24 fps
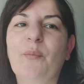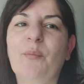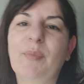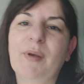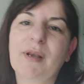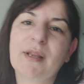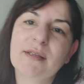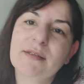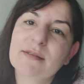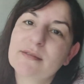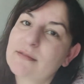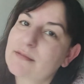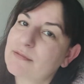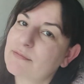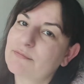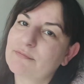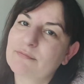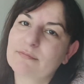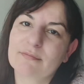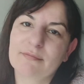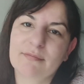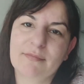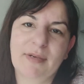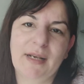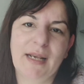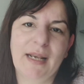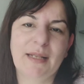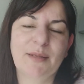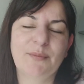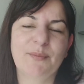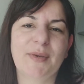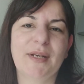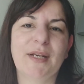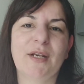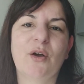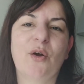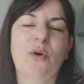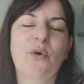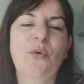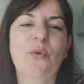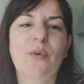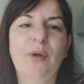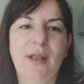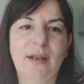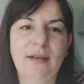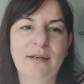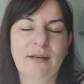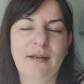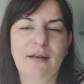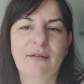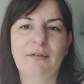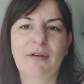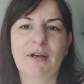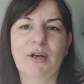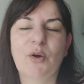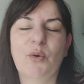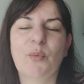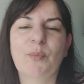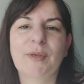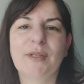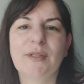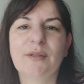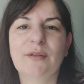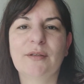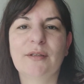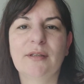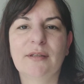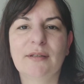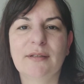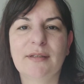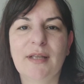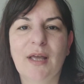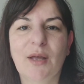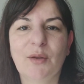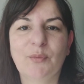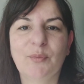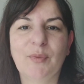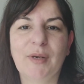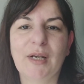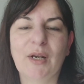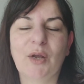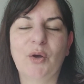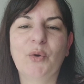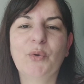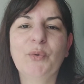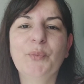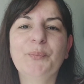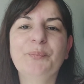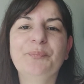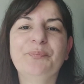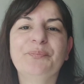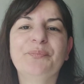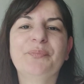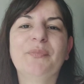please let me know and leave a comment down below.